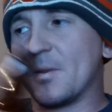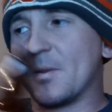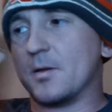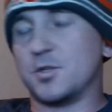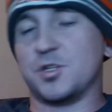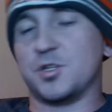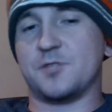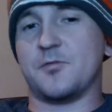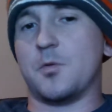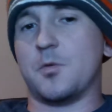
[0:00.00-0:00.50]

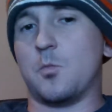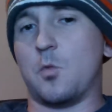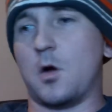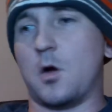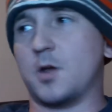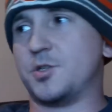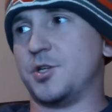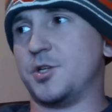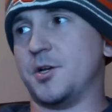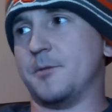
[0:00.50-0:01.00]
just from
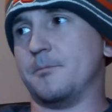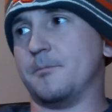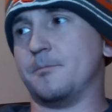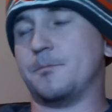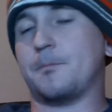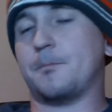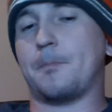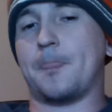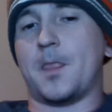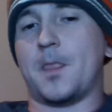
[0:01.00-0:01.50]
watching,
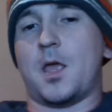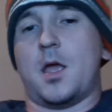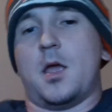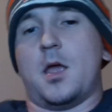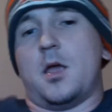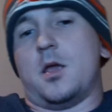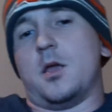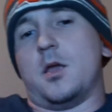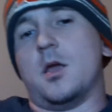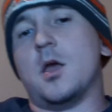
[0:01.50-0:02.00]

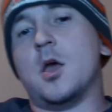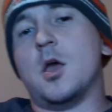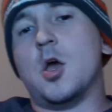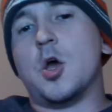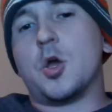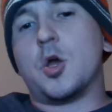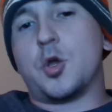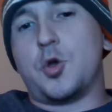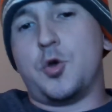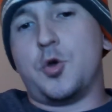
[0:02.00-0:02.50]
a
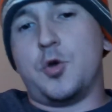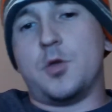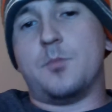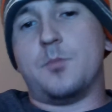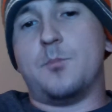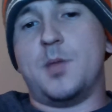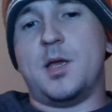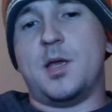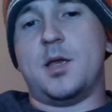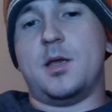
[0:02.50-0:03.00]

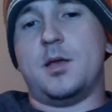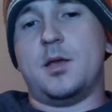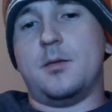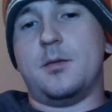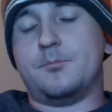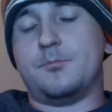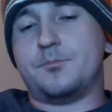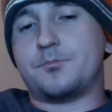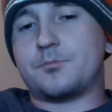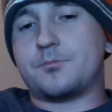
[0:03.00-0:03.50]
could be
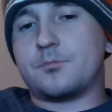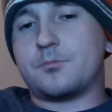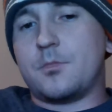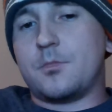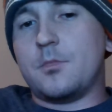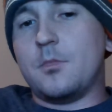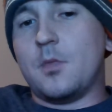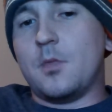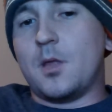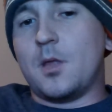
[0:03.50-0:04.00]

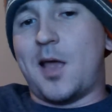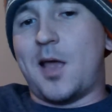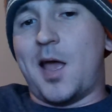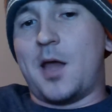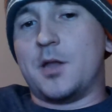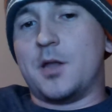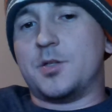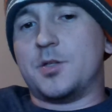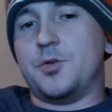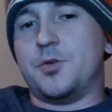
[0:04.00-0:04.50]

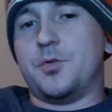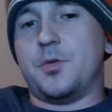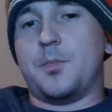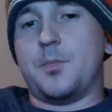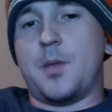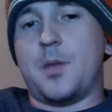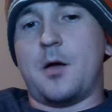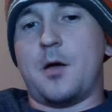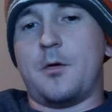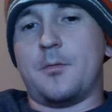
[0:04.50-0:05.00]
attitude
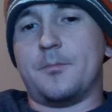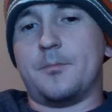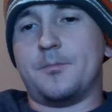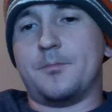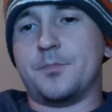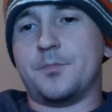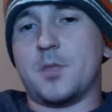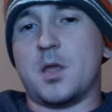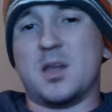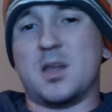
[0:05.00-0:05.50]
about
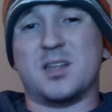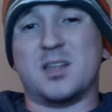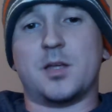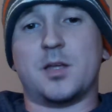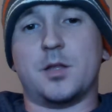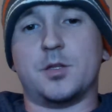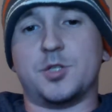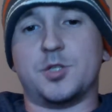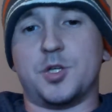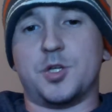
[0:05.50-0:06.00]
an
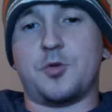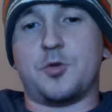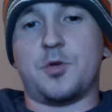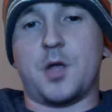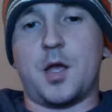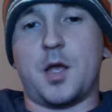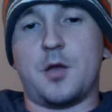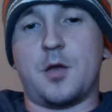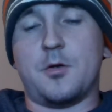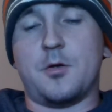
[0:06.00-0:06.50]
intelligent
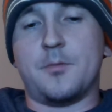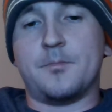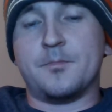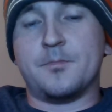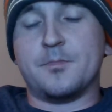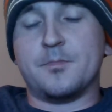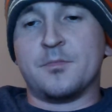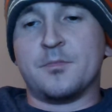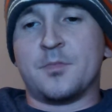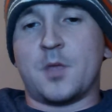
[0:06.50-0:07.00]
creator.
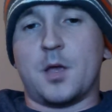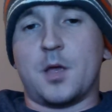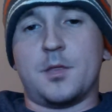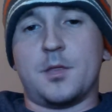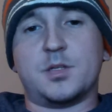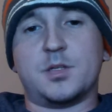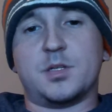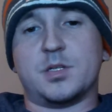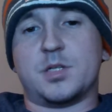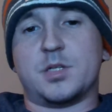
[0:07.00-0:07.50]
And
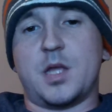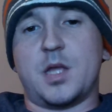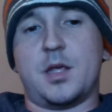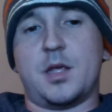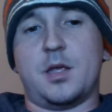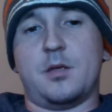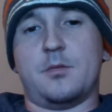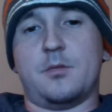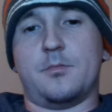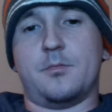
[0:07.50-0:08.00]
this is
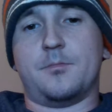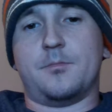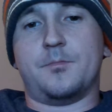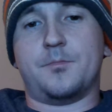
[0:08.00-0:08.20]
taking